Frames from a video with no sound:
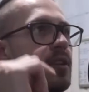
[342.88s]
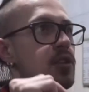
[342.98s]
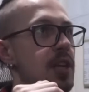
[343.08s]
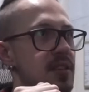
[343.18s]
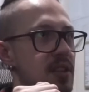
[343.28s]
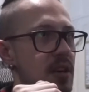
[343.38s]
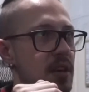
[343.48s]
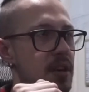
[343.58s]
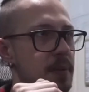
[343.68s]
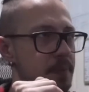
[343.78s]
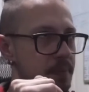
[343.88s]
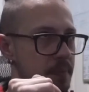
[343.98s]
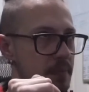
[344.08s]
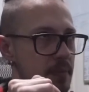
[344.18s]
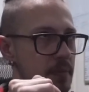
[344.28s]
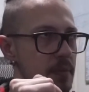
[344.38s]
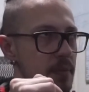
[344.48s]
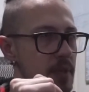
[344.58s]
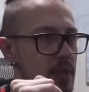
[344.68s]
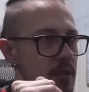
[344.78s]
of just the
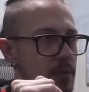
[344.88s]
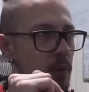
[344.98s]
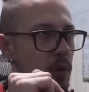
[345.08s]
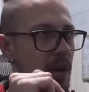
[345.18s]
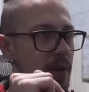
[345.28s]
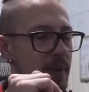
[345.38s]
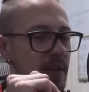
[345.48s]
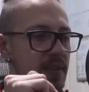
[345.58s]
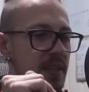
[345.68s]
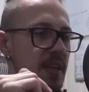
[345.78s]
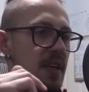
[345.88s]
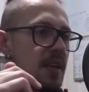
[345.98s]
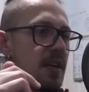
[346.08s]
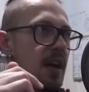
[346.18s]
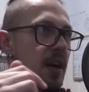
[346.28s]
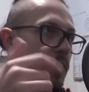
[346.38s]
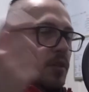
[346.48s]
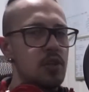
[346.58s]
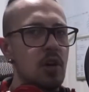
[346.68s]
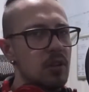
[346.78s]
small arm mount or
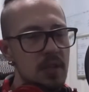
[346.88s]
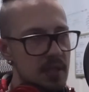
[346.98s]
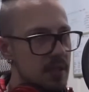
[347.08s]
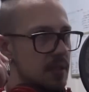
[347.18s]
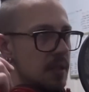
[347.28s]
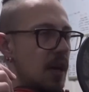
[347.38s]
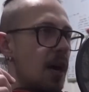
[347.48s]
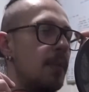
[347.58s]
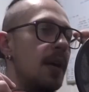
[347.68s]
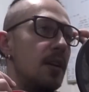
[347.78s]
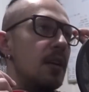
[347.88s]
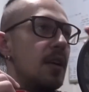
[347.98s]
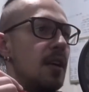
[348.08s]
the shockless arm mount.